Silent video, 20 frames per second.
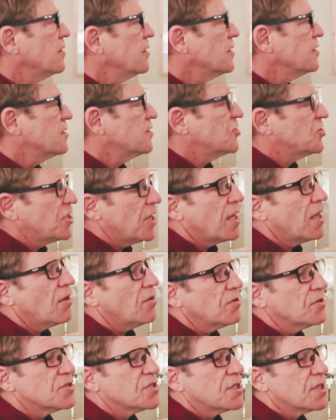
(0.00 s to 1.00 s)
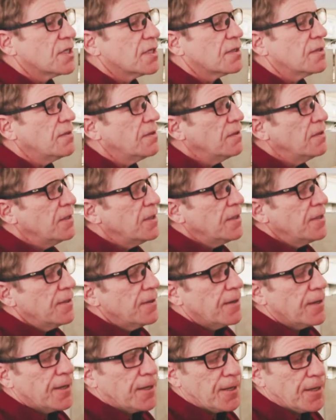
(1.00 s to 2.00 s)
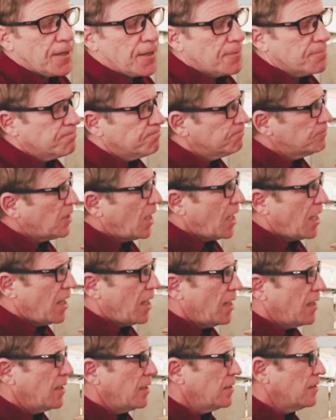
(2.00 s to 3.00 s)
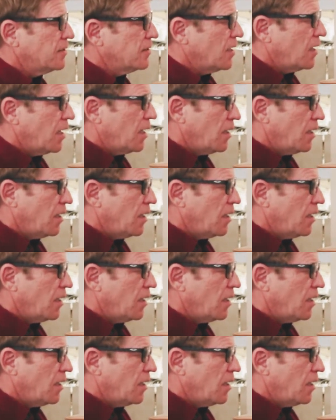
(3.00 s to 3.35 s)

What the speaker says: It's challenging, and